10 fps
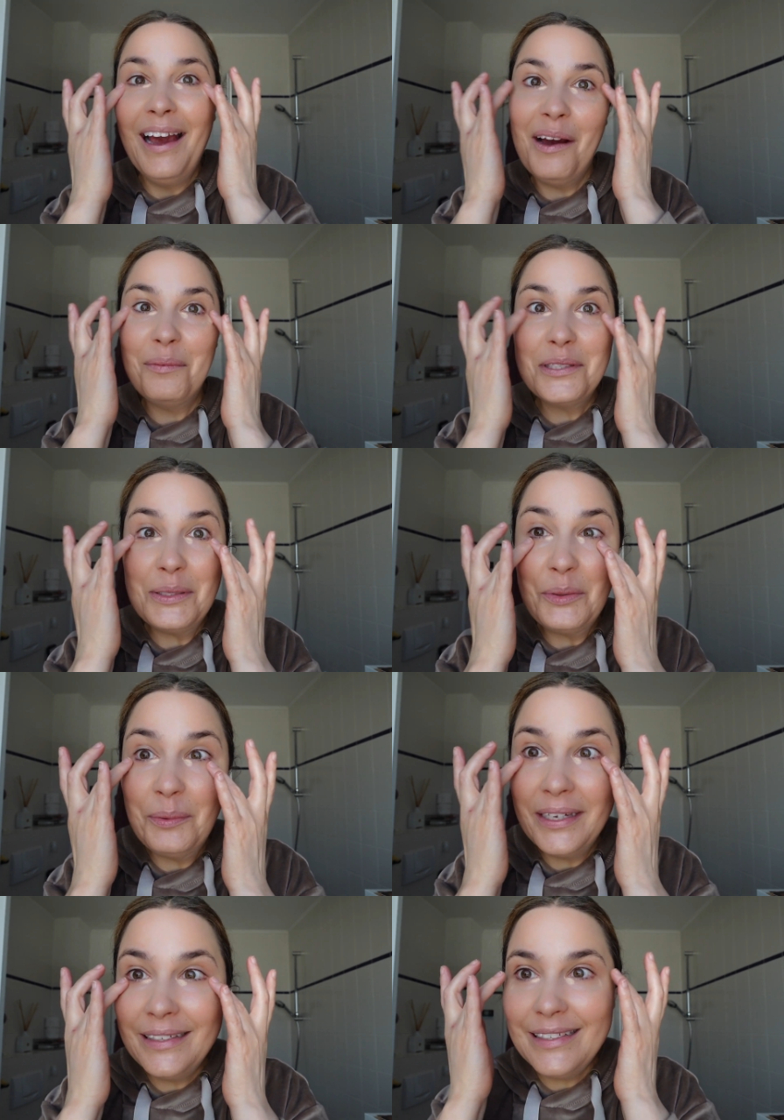I was too
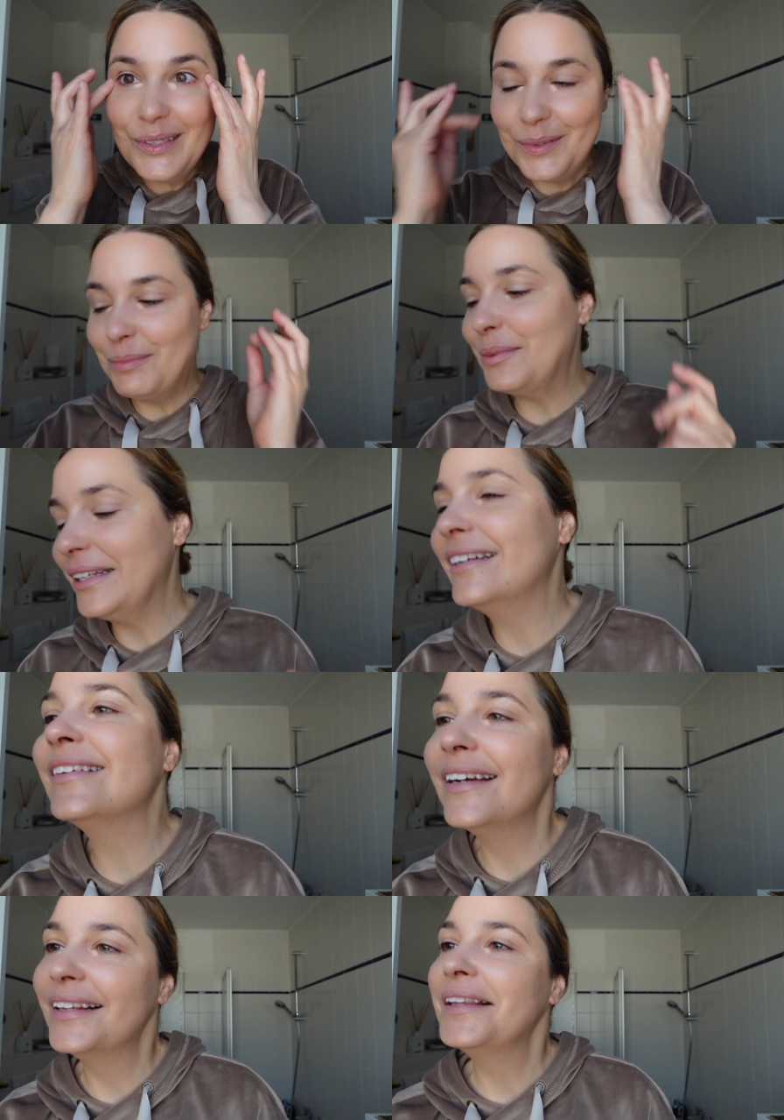quick distributing it.
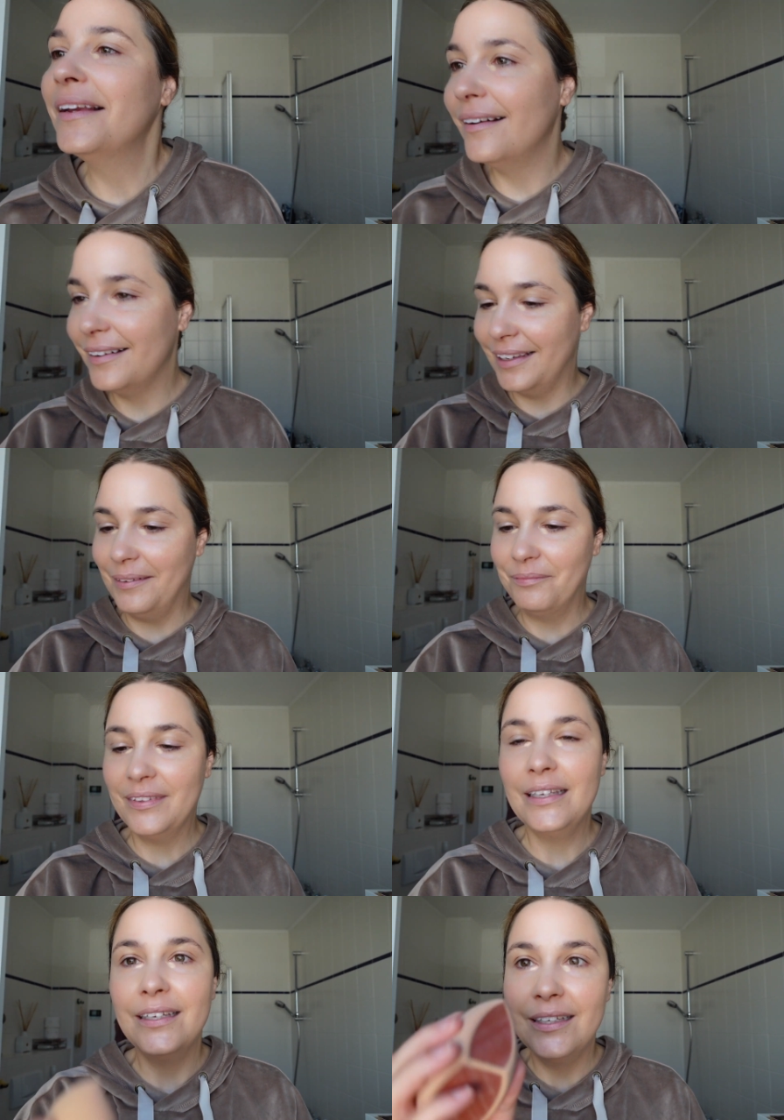Okay,
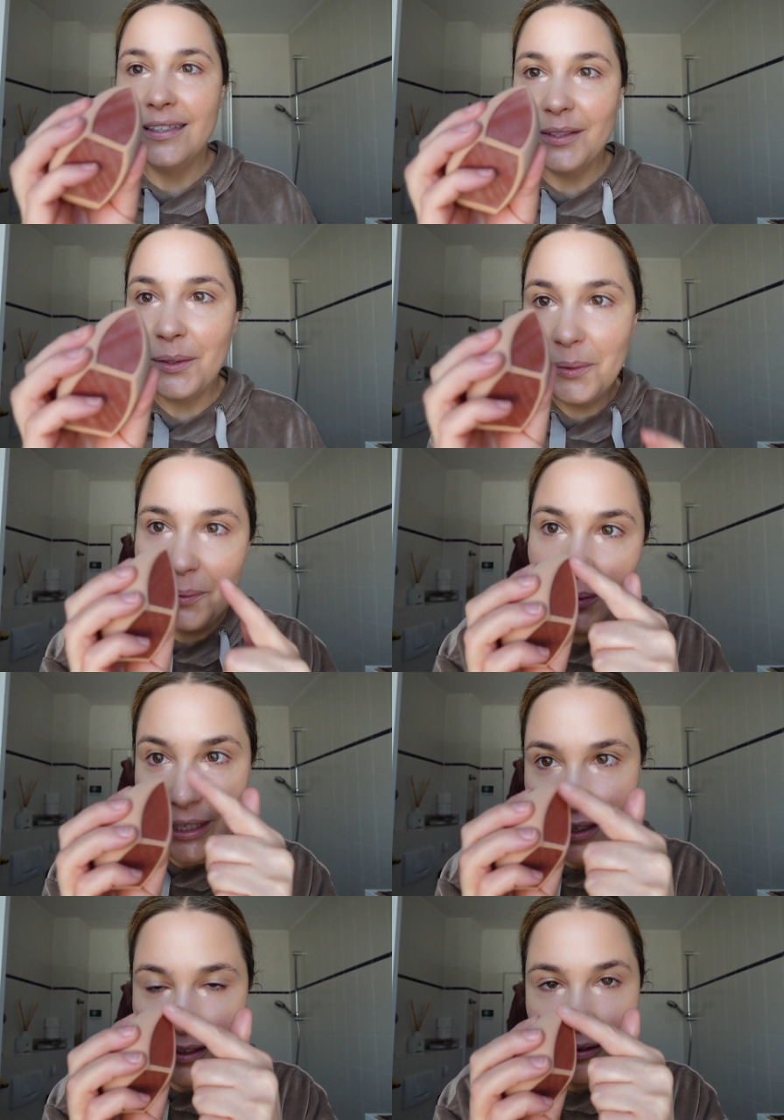so we
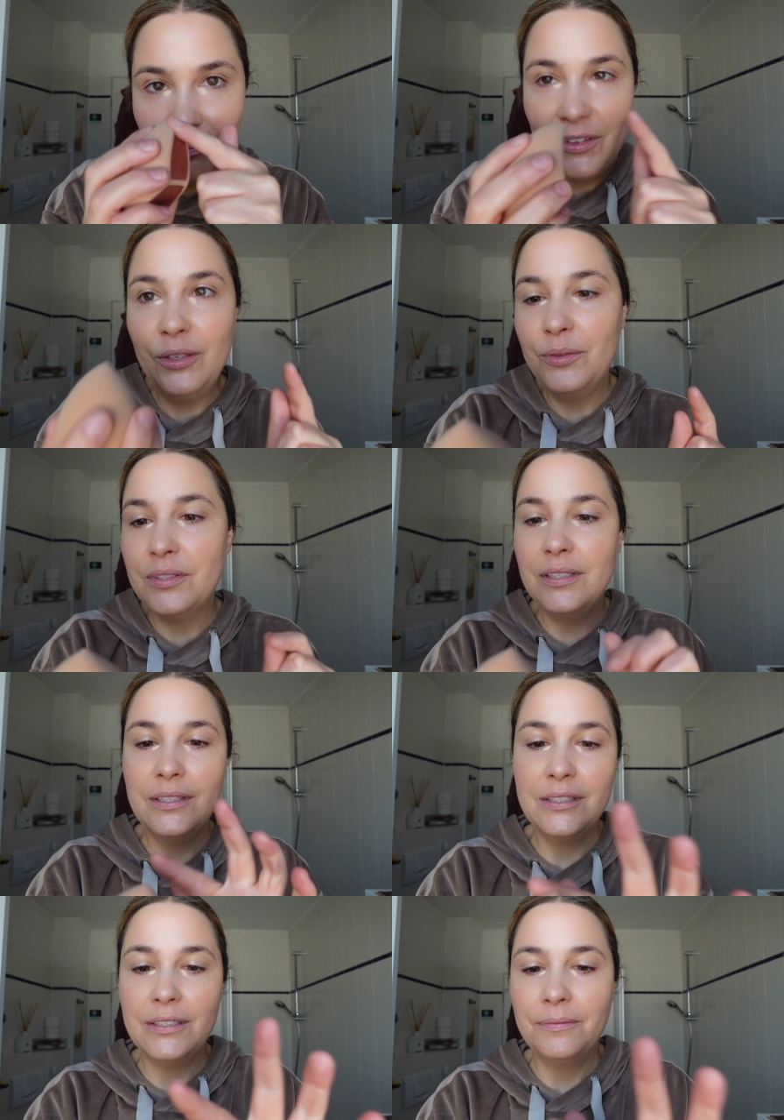can use
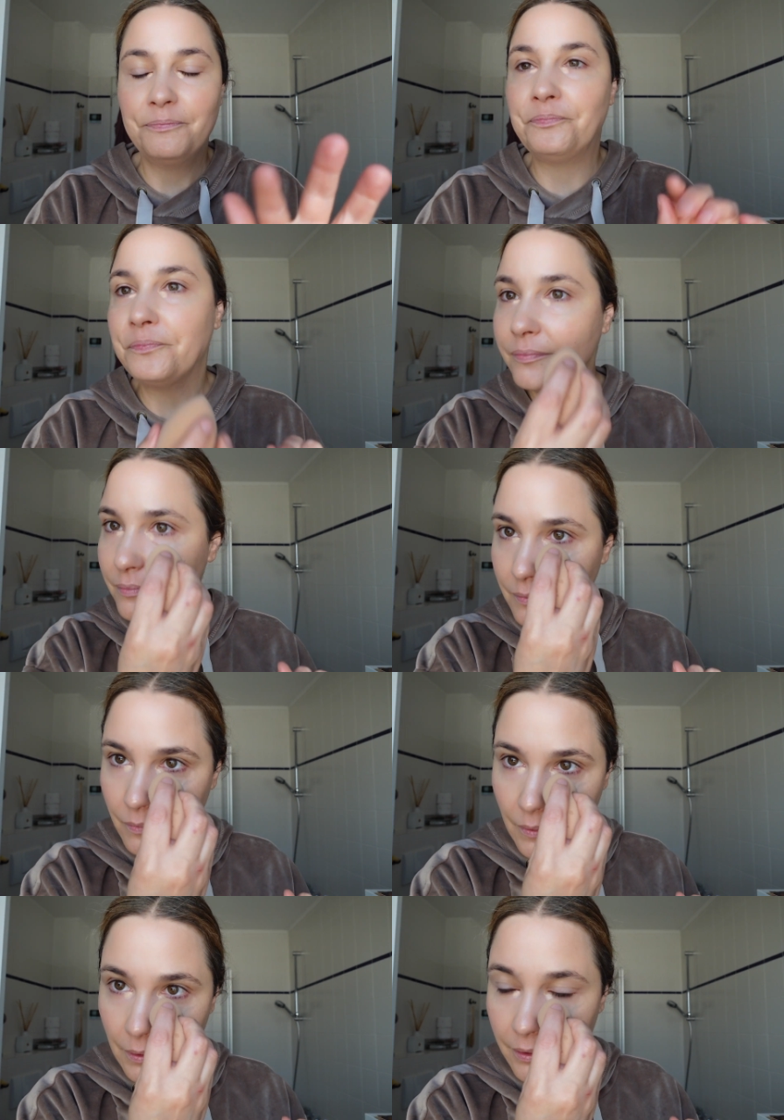this
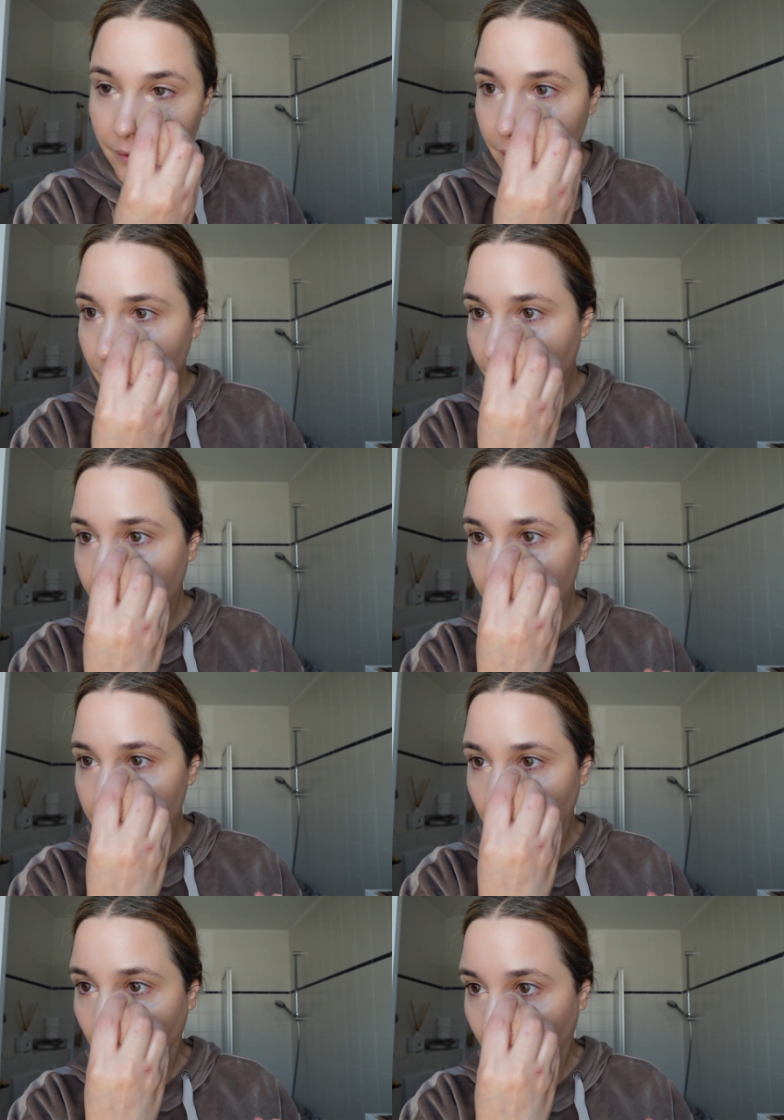
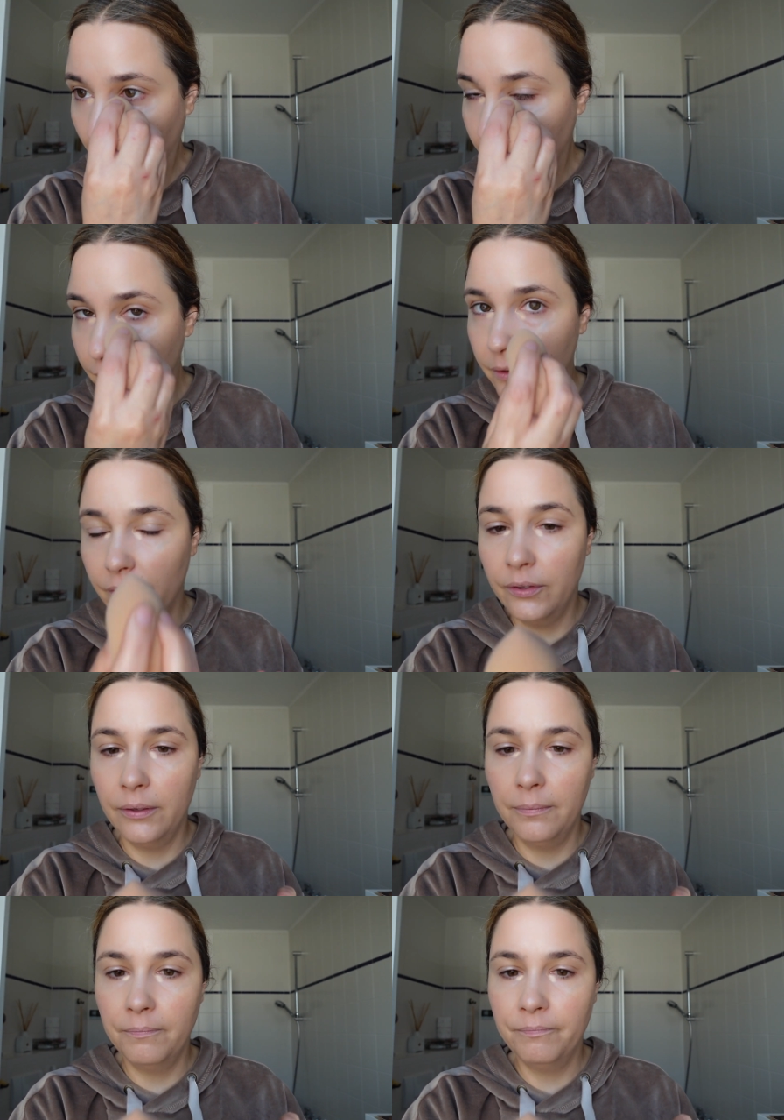side, this
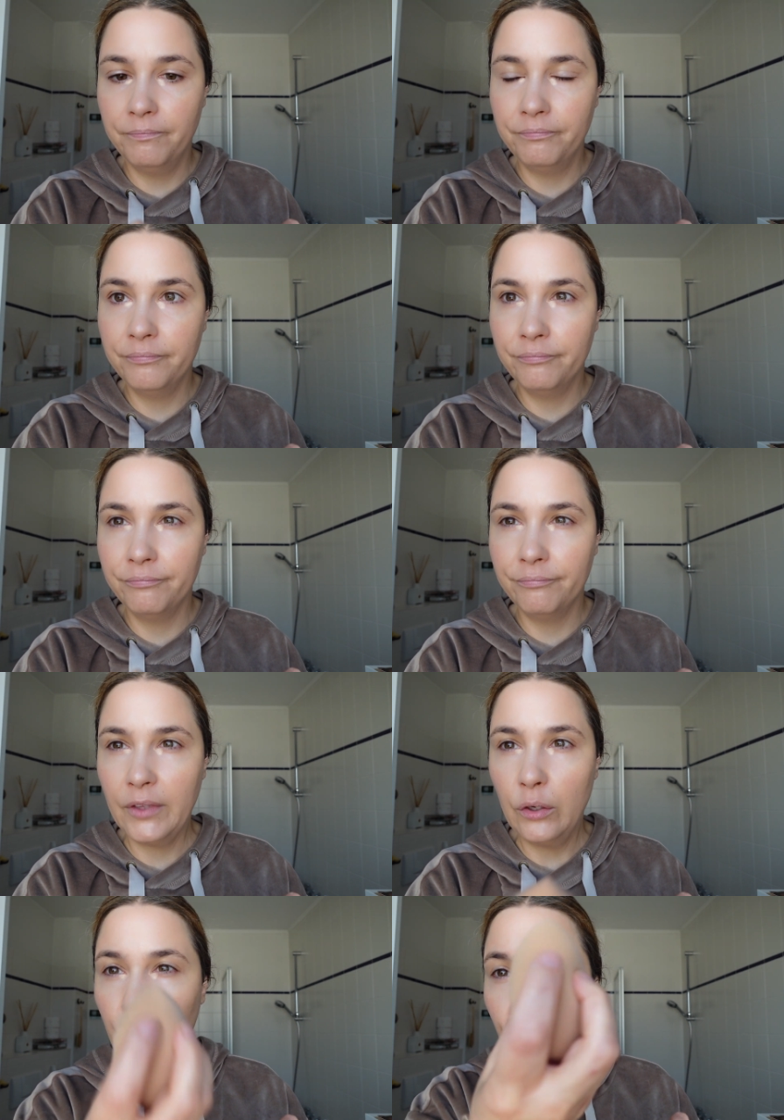um,
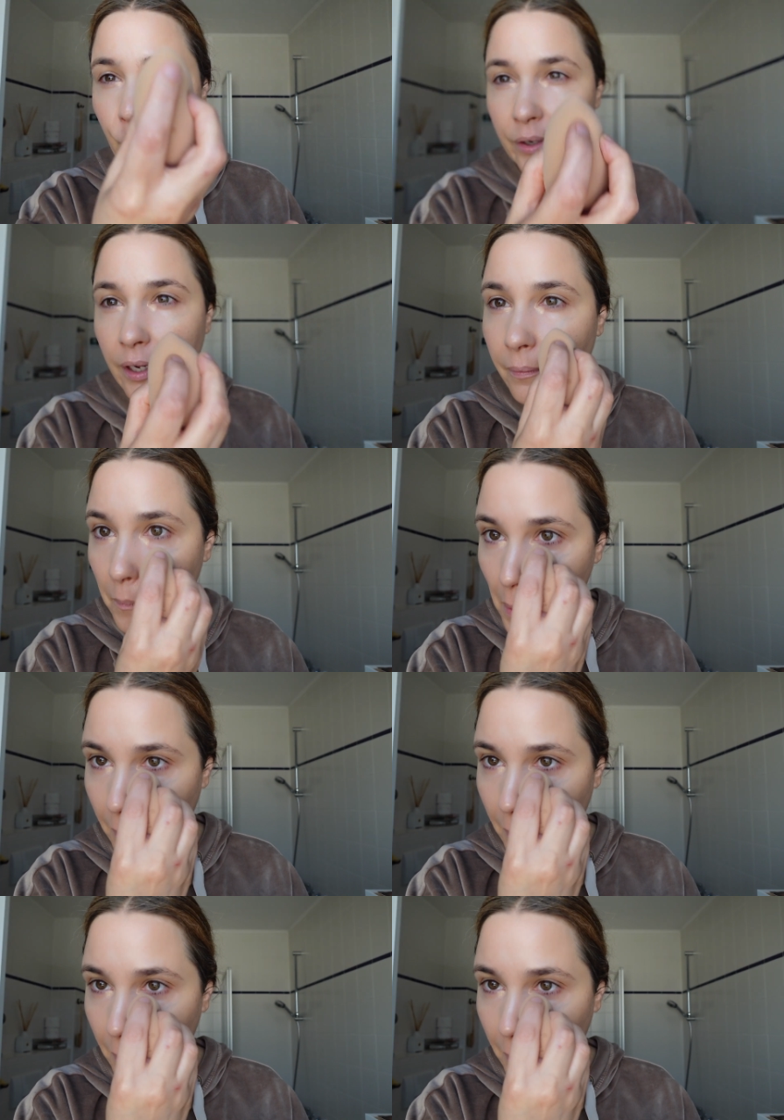corner.